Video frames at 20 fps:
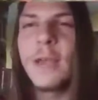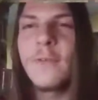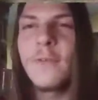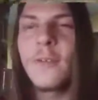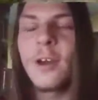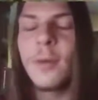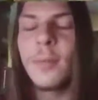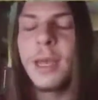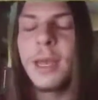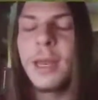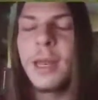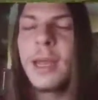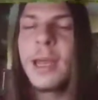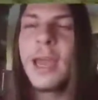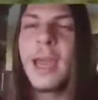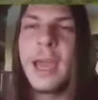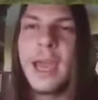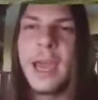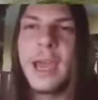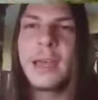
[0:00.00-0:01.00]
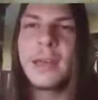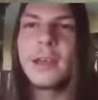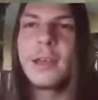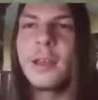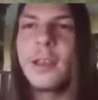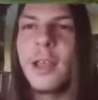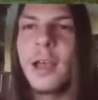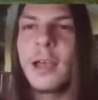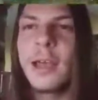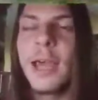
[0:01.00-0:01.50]
from it. And
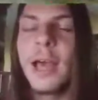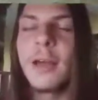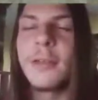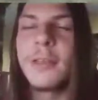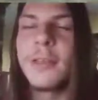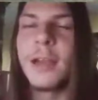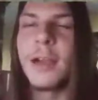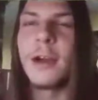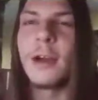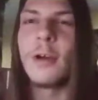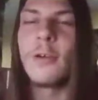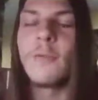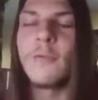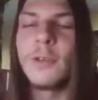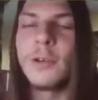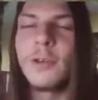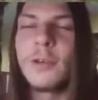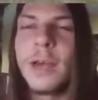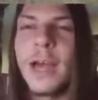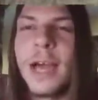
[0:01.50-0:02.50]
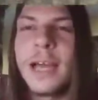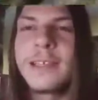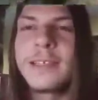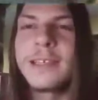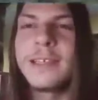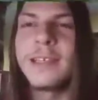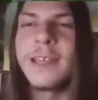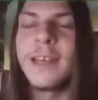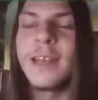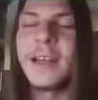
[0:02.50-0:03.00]
good luck out there. Hopefully you guys
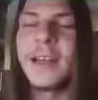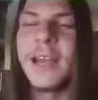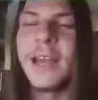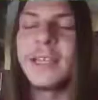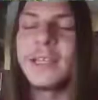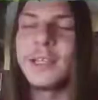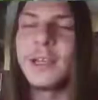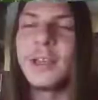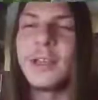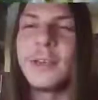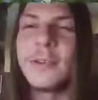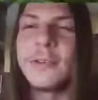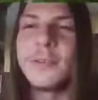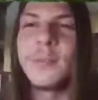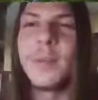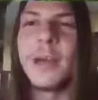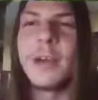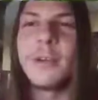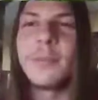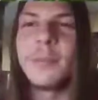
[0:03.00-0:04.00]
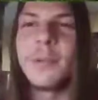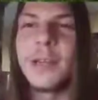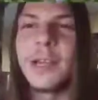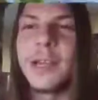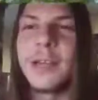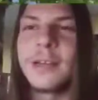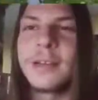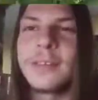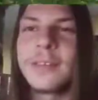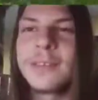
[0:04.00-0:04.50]
can get an edge on those better
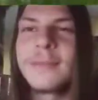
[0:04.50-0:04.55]
players.